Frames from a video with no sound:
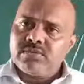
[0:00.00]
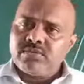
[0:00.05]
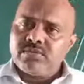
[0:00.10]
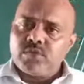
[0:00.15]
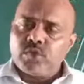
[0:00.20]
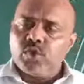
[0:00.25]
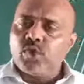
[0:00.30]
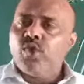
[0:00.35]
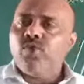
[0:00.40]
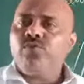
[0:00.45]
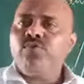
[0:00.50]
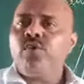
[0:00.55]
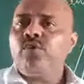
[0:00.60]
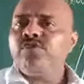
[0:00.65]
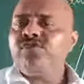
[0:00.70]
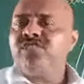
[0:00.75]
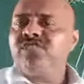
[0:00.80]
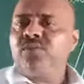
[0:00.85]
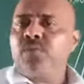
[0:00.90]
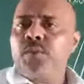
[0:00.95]
no
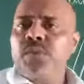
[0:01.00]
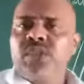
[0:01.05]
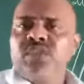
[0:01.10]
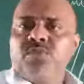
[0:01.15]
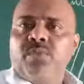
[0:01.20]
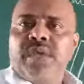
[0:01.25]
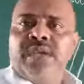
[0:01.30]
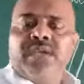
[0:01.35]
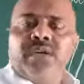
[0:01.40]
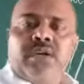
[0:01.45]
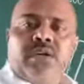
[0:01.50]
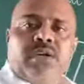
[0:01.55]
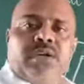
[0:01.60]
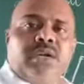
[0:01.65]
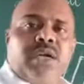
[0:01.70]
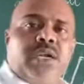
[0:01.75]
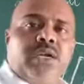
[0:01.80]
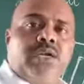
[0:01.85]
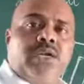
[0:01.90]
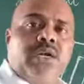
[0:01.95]
force experienced by current
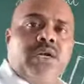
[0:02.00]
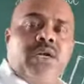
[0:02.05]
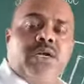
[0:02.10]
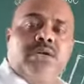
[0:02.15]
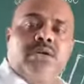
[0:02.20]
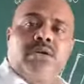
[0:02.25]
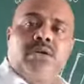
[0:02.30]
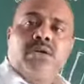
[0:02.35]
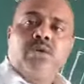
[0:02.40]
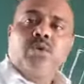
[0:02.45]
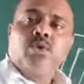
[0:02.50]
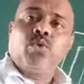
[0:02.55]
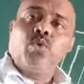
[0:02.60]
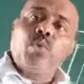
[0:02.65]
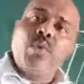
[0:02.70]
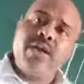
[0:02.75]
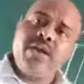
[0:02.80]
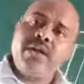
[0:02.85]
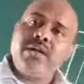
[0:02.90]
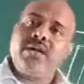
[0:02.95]
carrying conductor
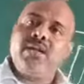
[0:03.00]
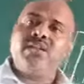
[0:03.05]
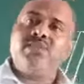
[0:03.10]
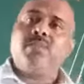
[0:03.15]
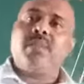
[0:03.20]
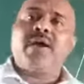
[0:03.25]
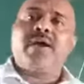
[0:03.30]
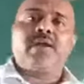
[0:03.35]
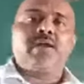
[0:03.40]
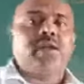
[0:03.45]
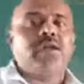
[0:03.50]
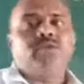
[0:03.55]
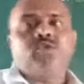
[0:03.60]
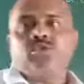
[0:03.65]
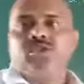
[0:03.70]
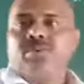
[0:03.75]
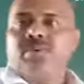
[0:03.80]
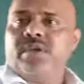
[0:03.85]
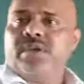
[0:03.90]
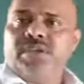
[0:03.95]
when it is parallel to
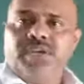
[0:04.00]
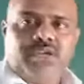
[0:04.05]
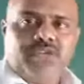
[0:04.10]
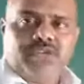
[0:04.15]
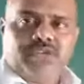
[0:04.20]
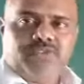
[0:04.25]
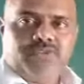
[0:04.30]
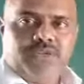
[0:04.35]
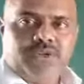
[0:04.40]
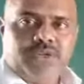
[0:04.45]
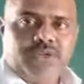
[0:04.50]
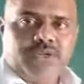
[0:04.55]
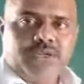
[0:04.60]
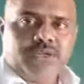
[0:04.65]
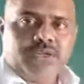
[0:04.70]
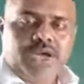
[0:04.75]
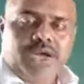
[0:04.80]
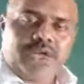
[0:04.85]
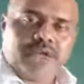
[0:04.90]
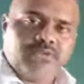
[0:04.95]
the magnetic field.
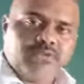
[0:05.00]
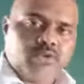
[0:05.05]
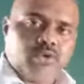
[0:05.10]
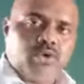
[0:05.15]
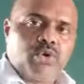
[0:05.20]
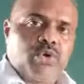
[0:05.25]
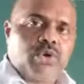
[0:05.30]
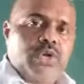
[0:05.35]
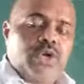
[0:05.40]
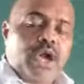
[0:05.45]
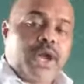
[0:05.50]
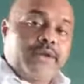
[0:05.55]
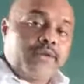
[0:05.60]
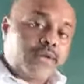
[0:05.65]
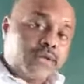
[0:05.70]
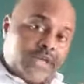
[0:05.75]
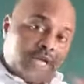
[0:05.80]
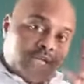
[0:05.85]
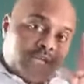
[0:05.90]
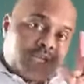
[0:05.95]
And so, and the
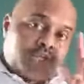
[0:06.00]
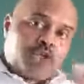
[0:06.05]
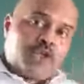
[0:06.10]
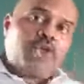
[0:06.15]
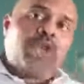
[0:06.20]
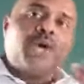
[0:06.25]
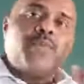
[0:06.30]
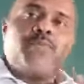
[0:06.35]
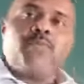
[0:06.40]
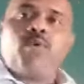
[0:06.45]
direction of